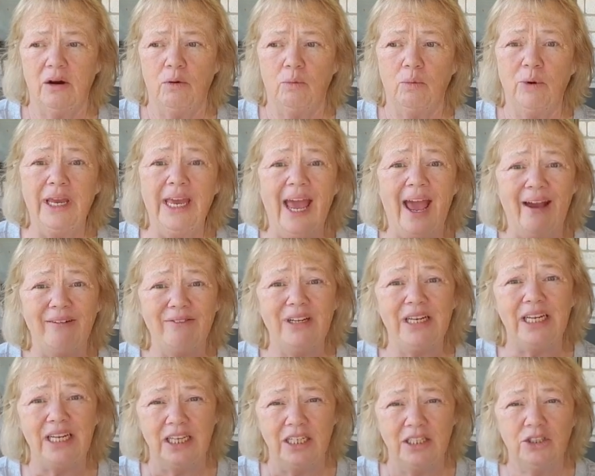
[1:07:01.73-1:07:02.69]
We have
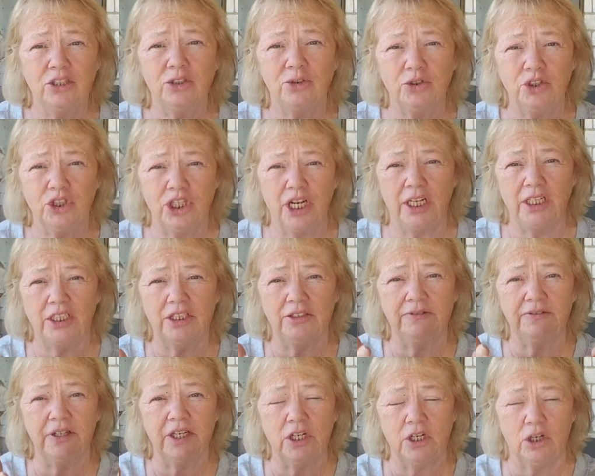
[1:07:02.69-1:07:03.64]
an interchange
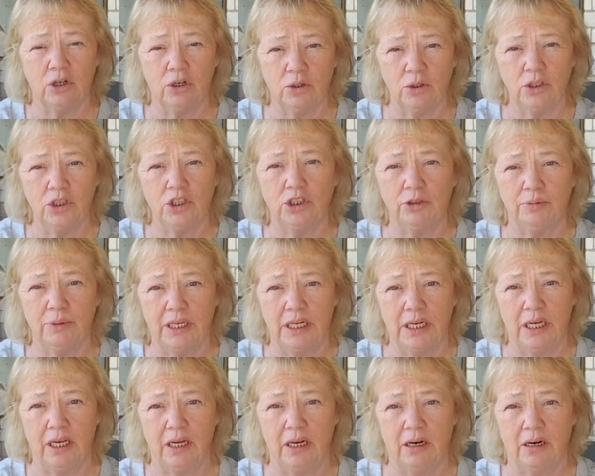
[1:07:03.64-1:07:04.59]
of encouragement
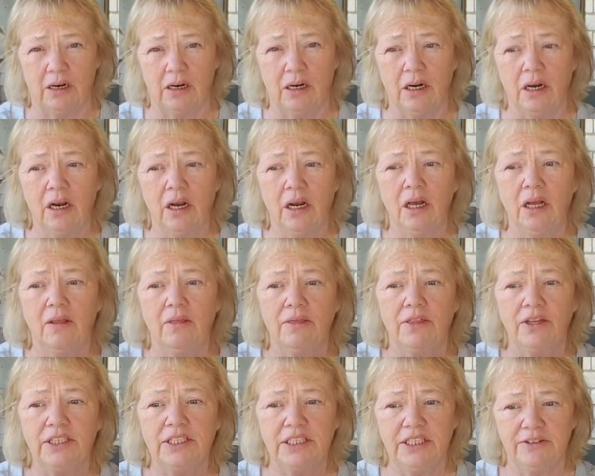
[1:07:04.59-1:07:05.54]
here.
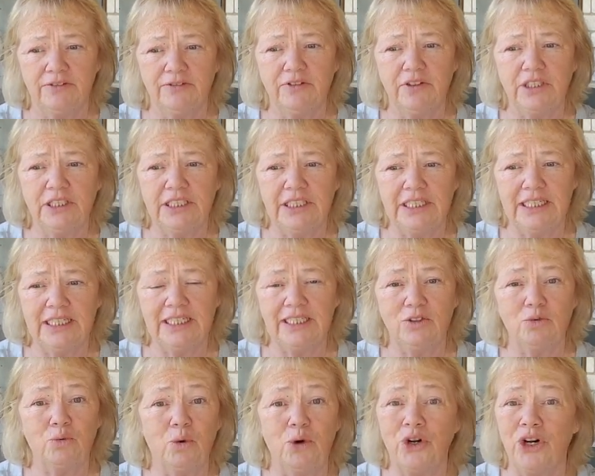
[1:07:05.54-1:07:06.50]
The difference
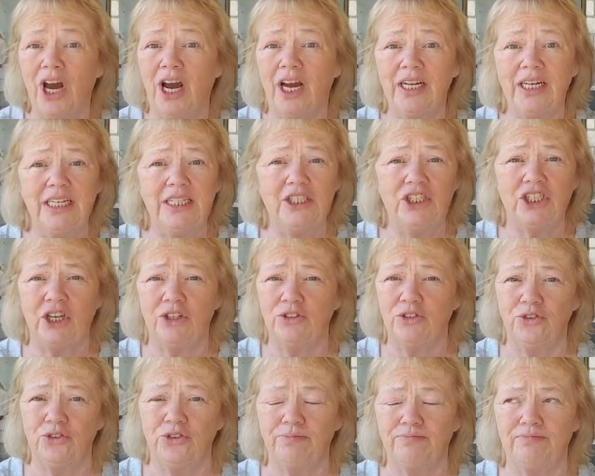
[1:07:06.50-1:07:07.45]
is we're not in each
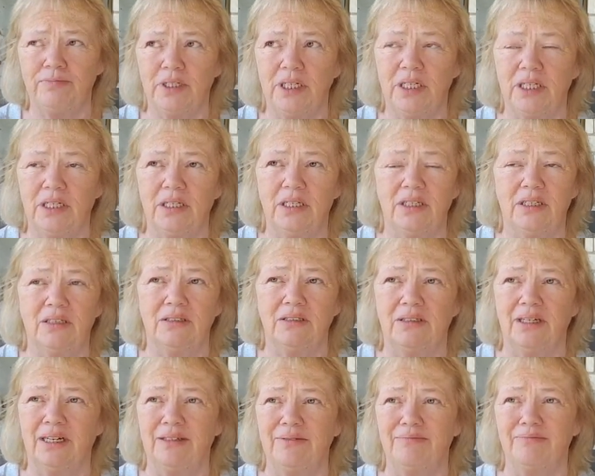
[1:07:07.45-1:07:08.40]
other's,
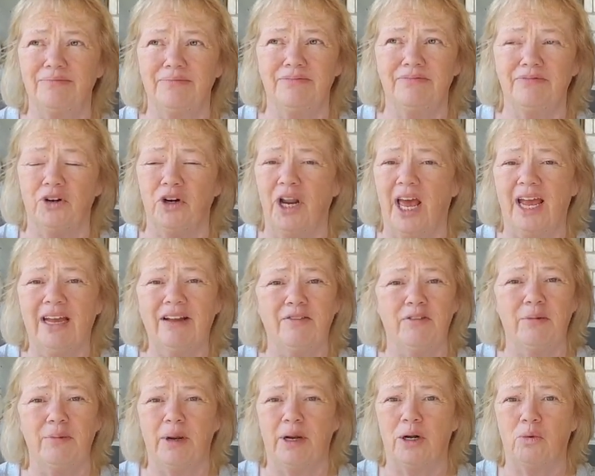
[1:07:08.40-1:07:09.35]
for lack of
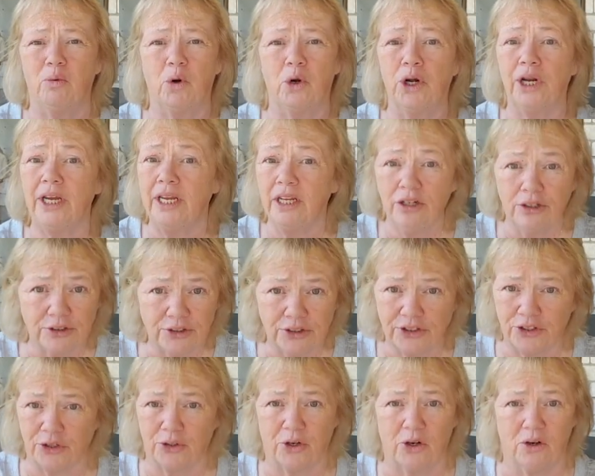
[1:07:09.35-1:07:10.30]
a better word, inner
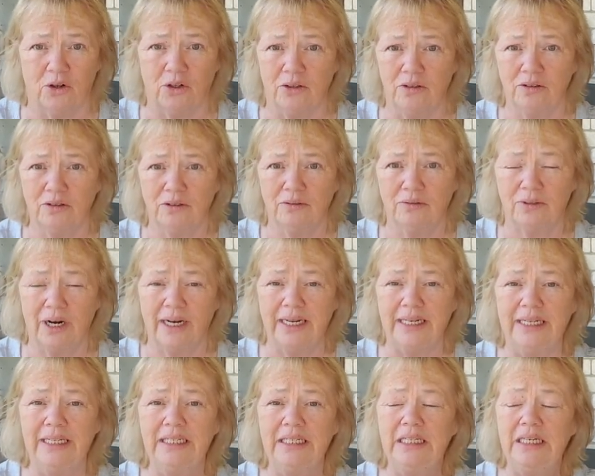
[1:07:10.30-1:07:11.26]
circle,
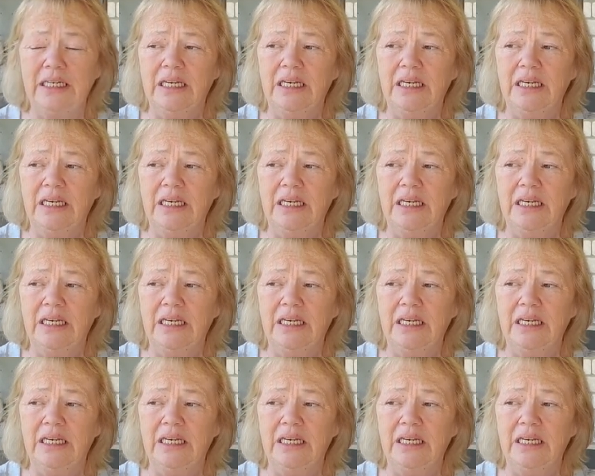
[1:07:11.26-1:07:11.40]
right?